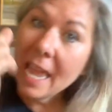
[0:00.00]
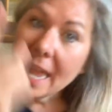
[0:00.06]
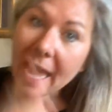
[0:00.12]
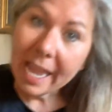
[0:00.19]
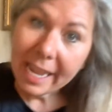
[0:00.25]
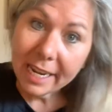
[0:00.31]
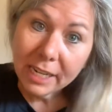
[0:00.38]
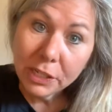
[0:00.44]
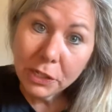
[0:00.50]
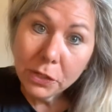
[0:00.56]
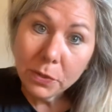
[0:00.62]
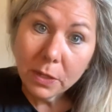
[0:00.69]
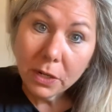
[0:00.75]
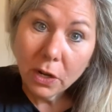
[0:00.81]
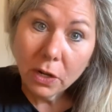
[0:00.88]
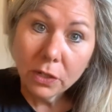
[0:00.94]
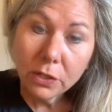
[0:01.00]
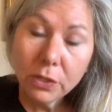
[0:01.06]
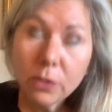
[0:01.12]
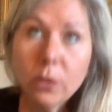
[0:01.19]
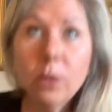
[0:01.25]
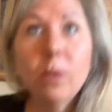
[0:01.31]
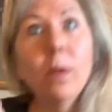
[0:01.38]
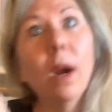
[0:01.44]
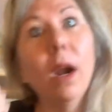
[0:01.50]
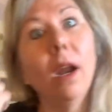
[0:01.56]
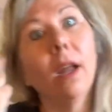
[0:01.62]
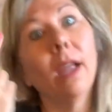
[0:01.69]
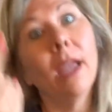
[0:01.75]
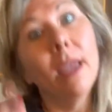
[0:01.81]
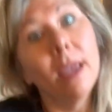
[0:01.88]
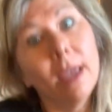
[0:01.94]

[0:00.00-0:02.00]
Hannah's doing her schoolwork.